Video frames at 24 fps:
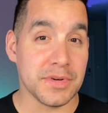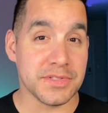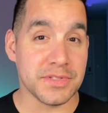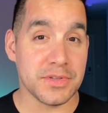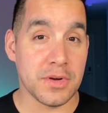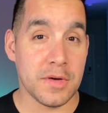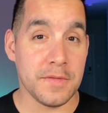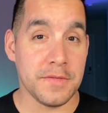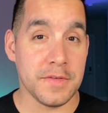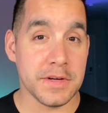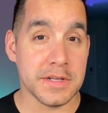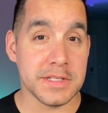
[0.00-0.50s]

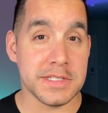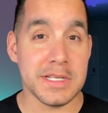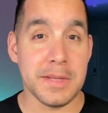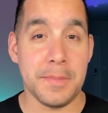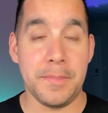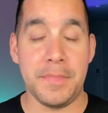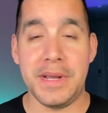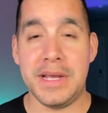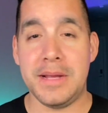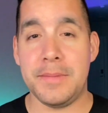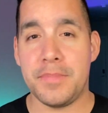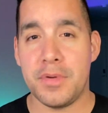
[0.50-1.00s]
service,
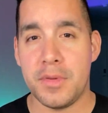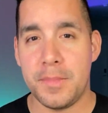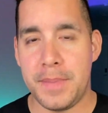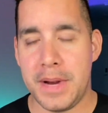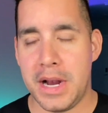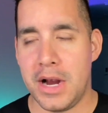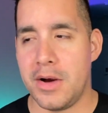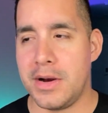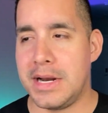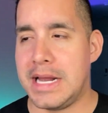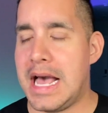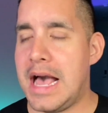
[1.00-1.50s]
being
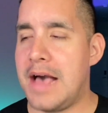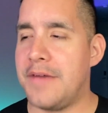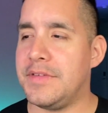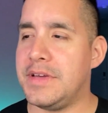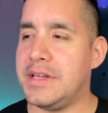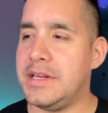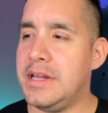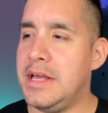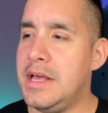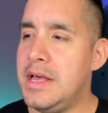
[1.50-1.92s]
prepared, having